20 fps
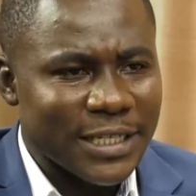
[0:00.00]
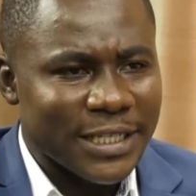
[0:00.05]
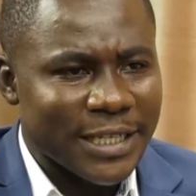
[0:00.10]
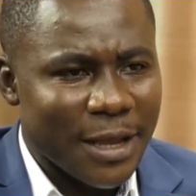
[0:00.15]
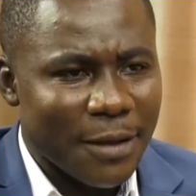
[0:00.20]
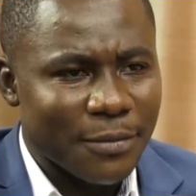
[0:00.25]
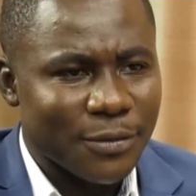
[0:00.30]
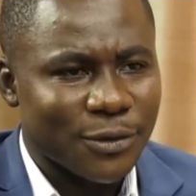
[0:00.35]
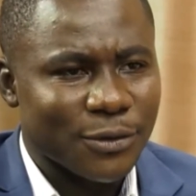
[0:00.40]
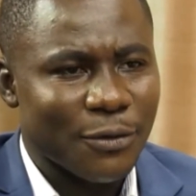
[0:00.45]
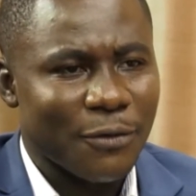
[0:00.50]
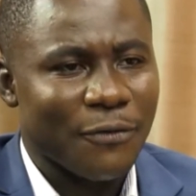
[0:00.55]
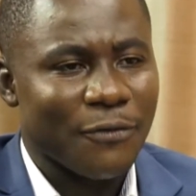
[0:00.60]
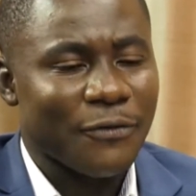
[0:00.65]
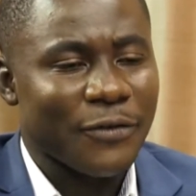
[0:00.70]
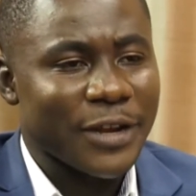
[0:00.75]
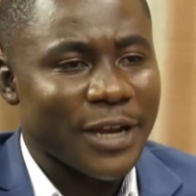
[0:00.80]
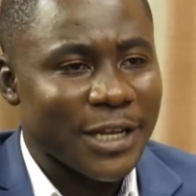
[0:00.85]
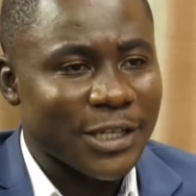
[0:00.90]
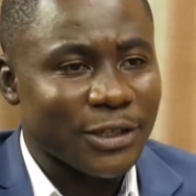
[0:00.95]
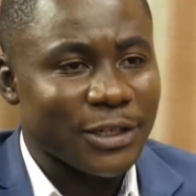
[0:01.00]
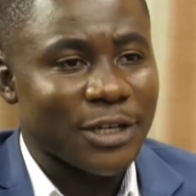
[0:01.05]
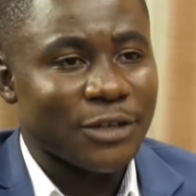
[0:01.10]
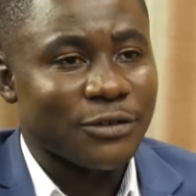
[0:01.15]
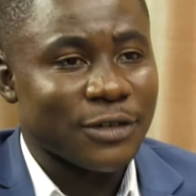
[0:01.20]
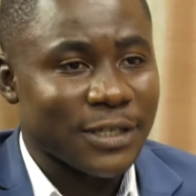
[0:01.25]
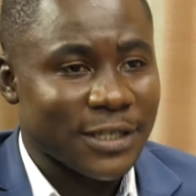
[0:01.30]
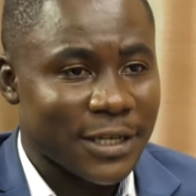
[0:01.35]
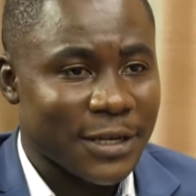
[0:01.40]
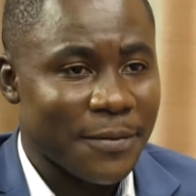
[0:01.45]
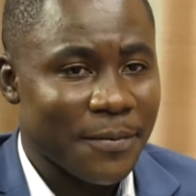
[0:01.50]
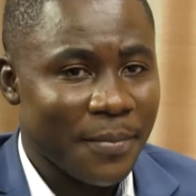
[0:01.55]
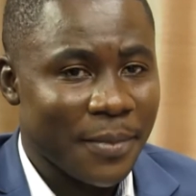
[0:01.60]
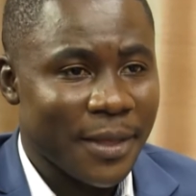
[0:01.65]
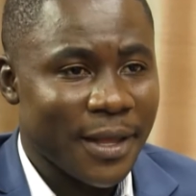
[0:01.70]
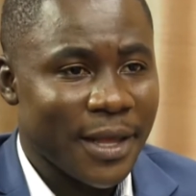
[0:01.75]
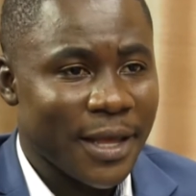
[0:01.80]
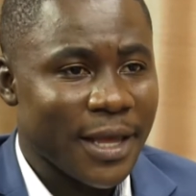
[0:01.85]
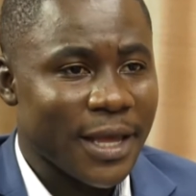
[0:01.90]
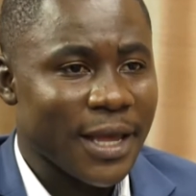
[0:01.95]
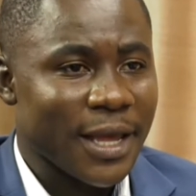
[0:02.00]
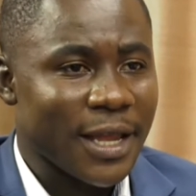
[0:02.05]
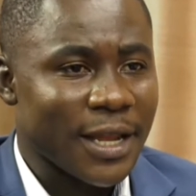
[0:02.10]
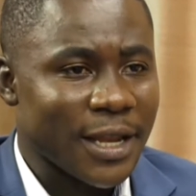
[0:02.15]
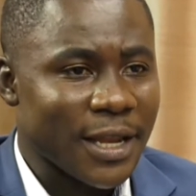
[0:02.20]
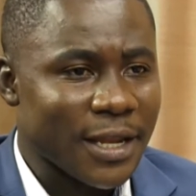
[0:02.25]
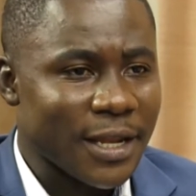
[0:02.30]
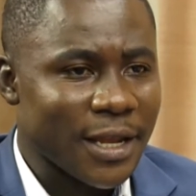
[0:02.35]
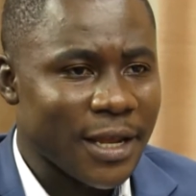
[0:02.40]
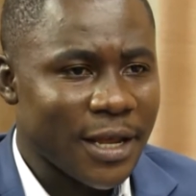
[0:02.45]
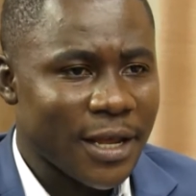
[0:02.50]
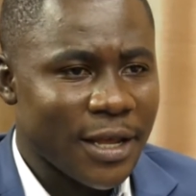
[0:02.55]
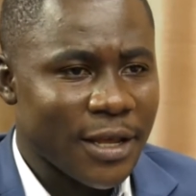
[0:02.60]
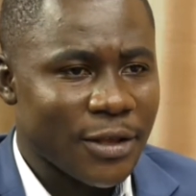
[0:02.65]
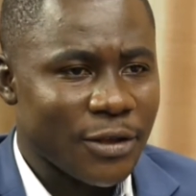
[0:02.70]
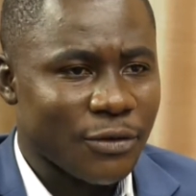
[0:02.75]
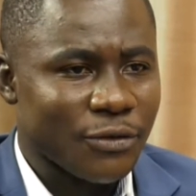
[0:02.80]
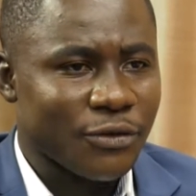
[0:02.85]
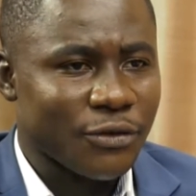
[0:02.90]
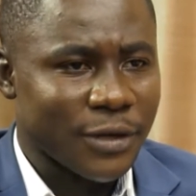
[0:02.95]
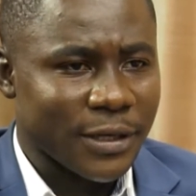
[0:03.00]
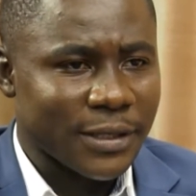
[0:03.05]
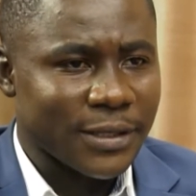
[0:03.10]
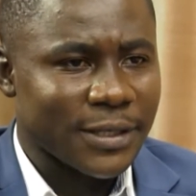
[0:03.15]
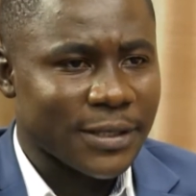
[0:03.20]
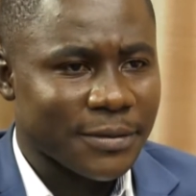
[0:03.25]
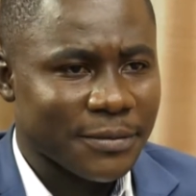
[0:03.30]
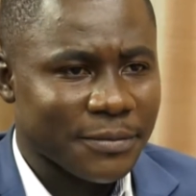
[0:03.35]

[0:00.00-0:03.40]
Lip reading: in terms of financial literacy in your students?